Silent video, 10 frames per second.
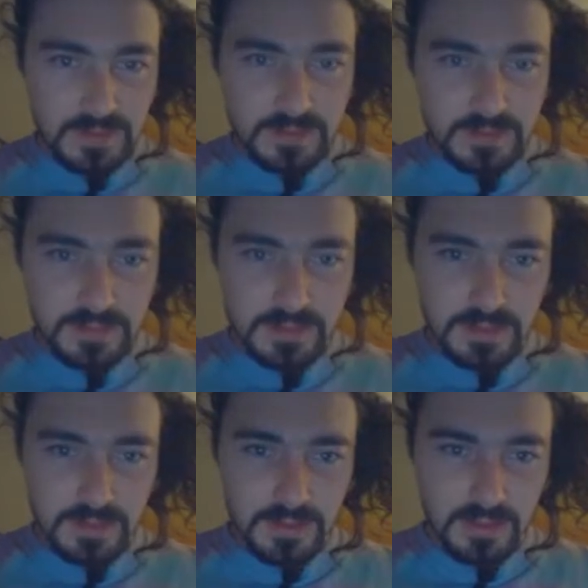Looks like
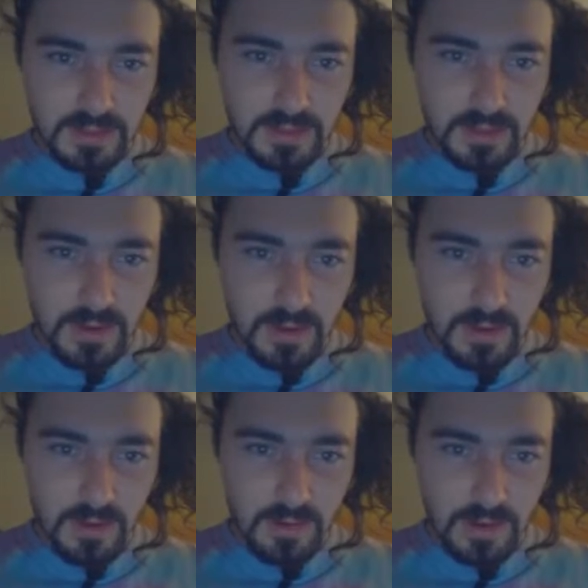the
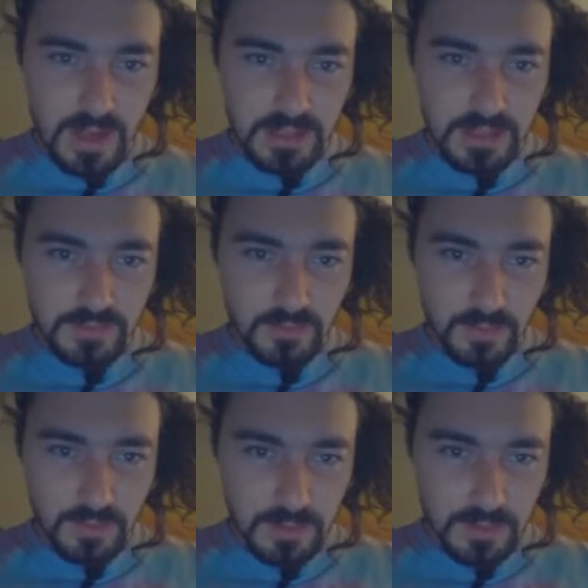RS4
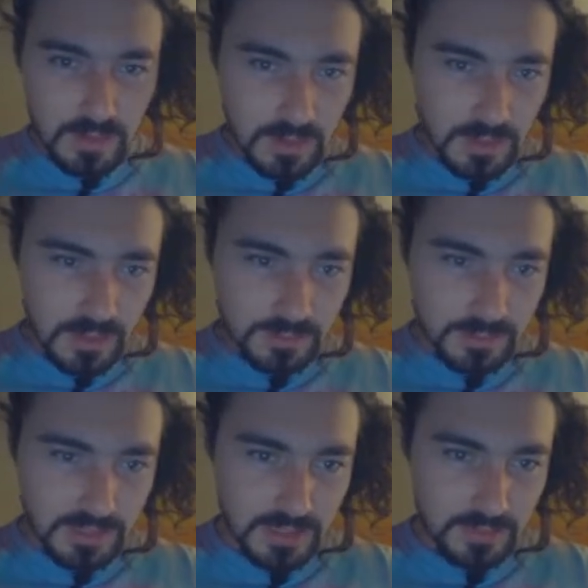
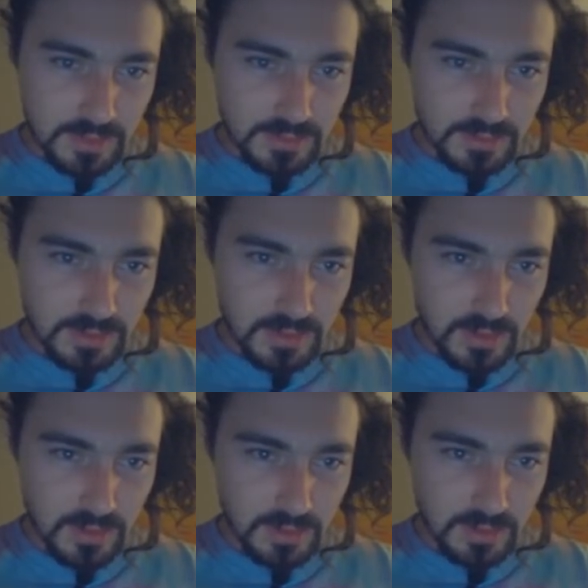side mirrors
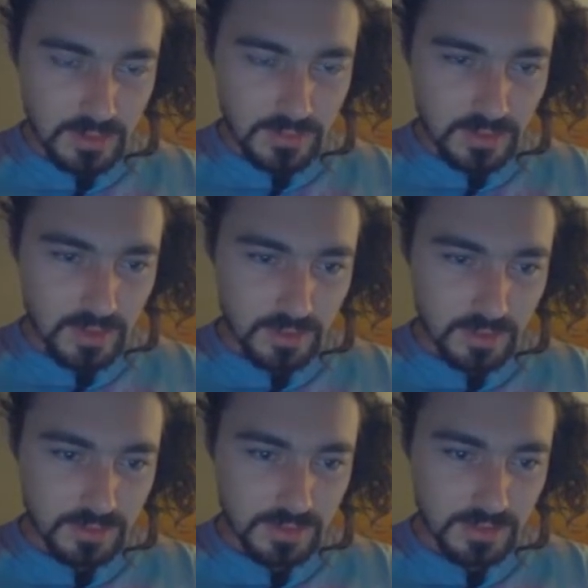are
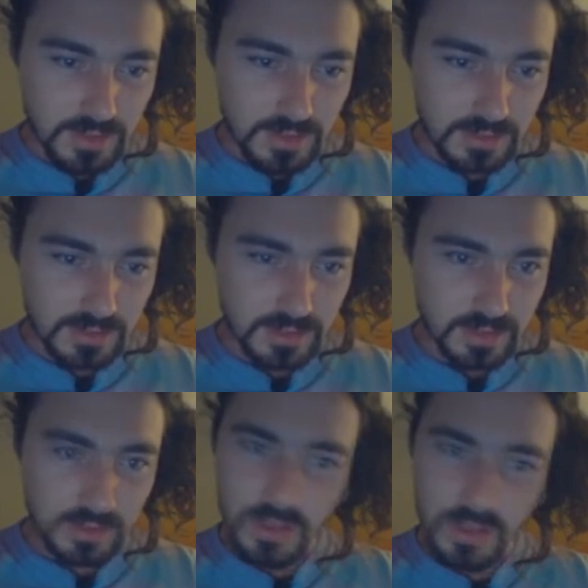$1,100. That's a
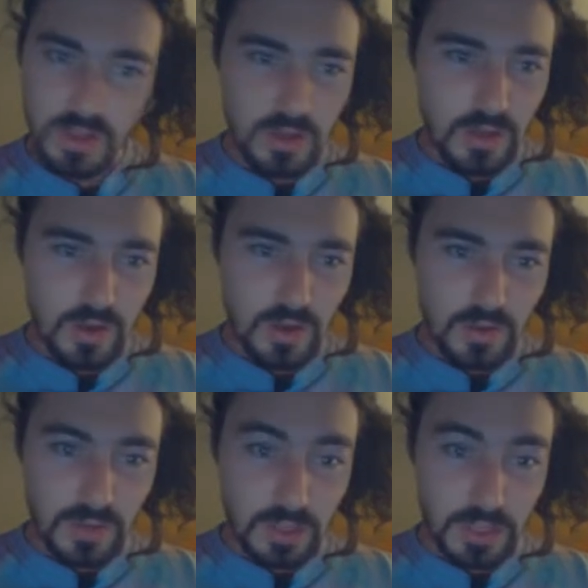
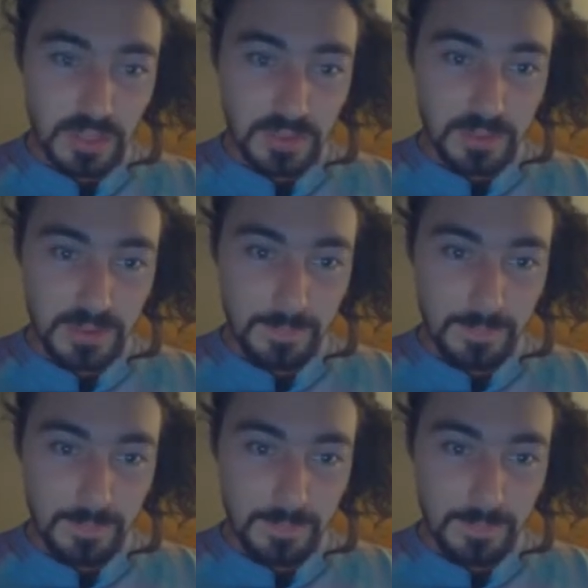lot of money.